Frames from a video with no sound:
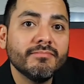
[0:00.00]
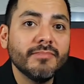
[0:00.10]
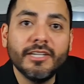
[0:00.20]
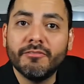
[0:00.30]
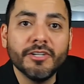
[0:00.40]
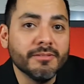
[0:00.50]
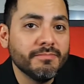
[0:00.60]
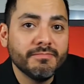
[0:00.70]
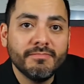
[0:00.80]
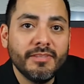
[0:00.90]
He never did.
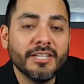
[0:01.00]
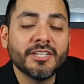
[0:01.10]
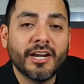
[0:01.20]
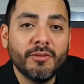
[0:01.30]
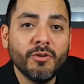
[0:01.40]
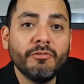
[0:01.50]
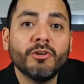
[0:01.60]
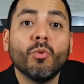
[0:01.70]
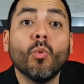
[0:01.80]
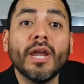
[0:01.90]
The entire movie
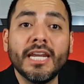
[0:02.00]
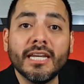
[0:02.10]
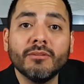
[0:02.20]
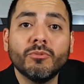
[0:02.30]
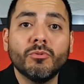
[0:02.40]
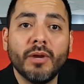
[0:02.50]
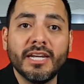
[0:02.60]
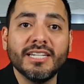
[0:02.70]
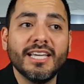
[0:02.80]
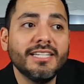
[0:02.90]
we're waiting, we're
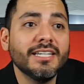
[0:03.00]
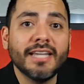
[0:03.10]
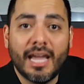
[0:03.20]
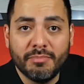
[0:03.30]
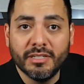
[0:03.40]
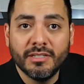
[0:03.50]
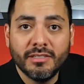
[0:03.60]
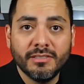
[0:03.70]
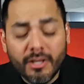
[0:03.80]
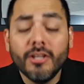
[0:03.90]
waiting. It didn't happen.
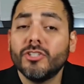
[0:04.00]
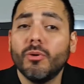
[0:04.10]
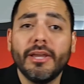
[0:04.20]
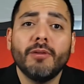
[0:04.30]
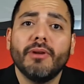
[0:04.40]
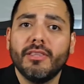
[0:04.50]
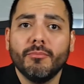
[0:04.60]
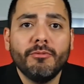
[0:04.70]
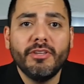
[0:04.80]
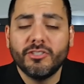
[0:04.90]
So anyway, the
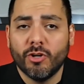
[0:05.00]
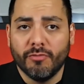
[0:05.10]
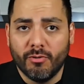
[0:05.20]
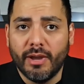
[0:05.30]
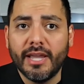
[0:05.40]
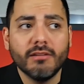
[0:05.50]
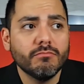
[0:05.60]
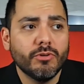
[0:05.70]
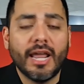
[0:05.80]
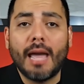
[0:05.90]
movie is over, right?
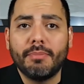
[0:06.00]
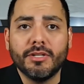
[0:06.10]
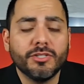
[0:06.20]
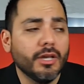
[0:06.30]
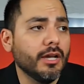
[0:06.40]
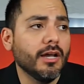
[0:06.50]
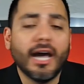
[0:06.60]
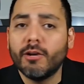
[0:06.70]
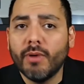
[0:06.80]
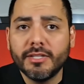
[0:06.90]
What happens? Uh,
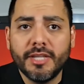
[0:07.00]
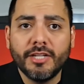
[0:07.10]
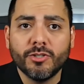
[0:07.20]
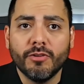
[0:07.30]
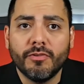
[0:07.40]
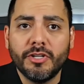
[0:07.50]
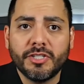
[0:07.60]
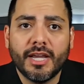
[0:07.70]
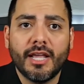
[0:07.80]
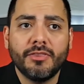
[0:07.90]
Hot Rod takes over. He's
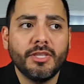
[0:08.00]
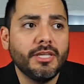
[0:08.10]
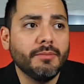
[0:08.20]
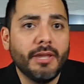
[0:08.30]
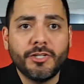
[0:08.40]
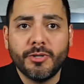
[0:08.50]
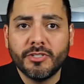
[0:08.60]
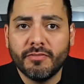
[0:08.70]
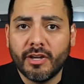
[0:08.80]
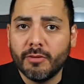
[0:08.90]
got the matrix
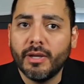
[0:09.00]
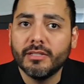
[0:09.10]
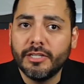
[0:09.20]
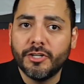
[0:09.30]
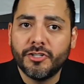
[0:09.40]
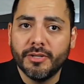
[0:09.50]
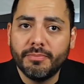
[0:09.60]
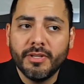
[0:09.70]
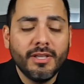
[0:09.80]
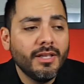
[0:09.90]
of Autobot
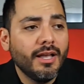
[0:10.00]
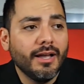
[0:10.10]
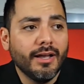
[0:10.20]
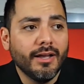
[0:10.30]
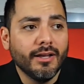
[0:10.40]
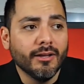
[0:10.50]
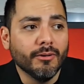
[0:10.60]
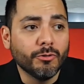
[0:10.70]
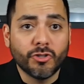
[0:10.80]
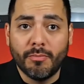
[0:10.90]
leadership. Uh,
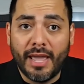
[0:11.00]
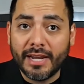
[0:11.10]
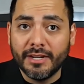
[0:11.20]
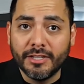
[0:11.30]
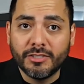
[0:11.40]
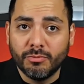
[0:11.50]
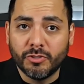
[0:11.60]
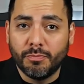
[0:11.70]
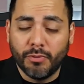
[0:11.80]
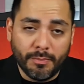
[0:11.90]
Ultra Magnus was
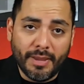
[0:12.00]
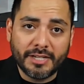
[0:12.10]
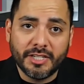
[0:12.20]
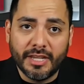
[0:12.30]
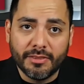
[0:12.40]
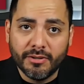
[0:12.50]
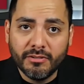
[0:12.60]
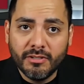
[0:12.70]
put back together,